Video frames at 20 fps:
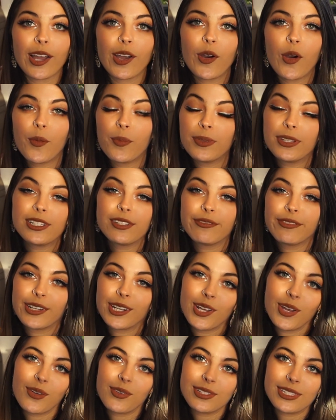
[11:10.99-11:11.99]
I hope this
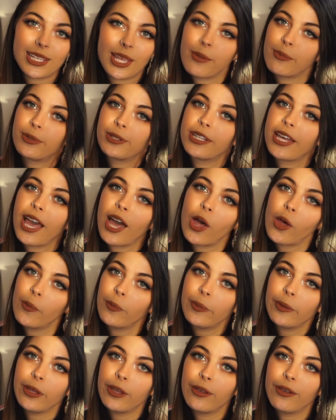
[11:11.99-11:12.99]
video was able to
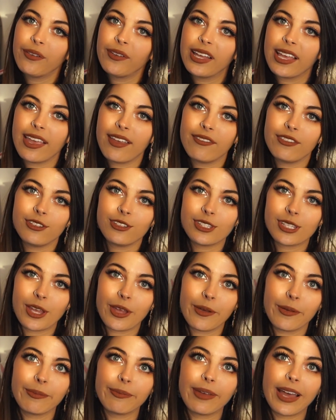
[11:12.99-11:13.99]
help you and give you
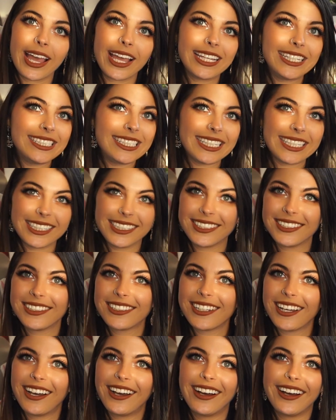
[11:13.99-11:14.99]
some
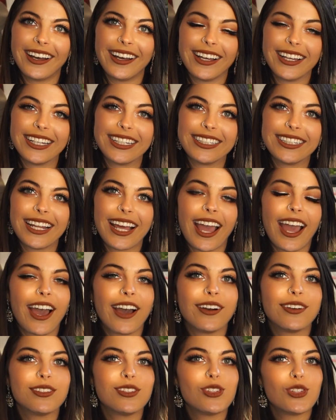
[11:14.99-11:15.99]
ideas on
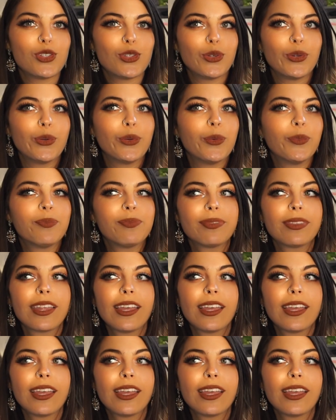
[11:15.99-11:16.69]
how to